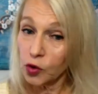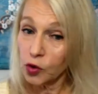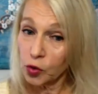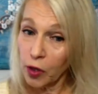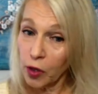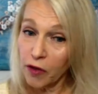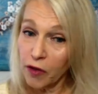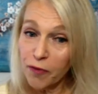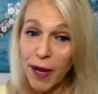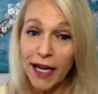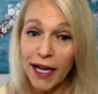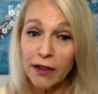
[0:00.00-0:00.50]

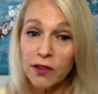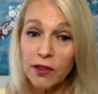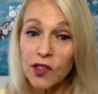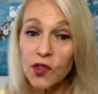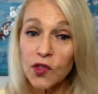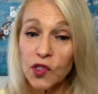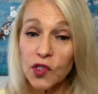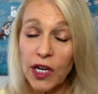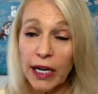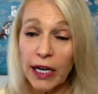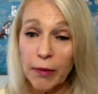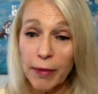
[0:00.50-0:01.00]
12 pounds
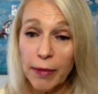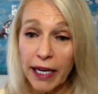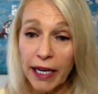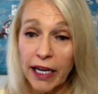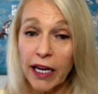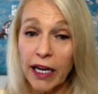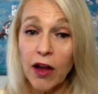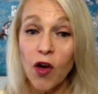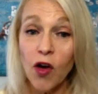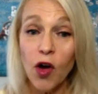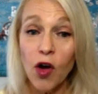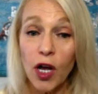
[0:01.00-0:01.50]
of
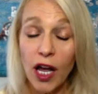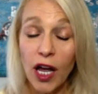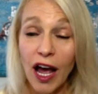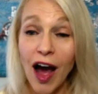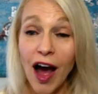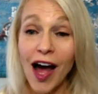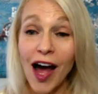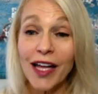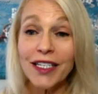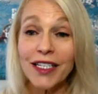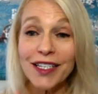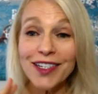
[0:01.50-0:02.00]
Sammy,
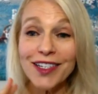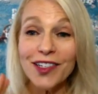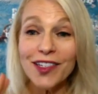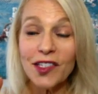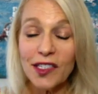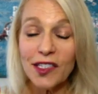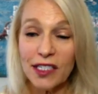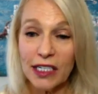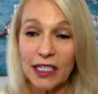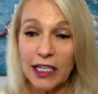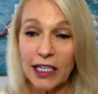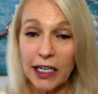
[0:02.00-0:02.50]
got to
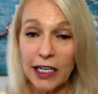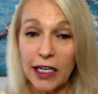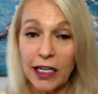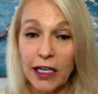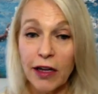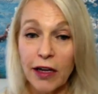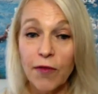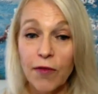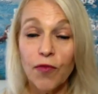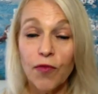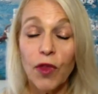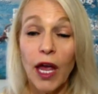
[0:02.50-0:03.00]

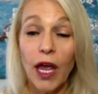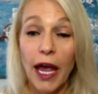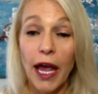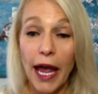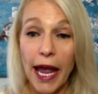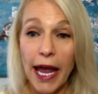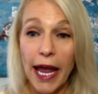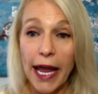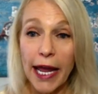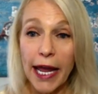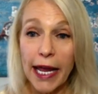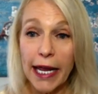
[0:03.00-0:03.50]
see
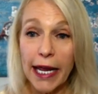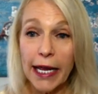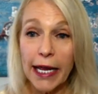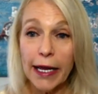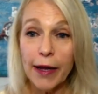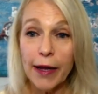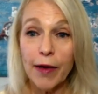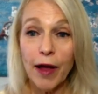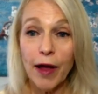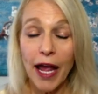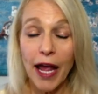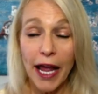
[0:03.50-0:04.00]

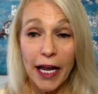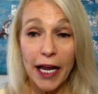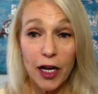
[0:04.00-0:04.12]
a,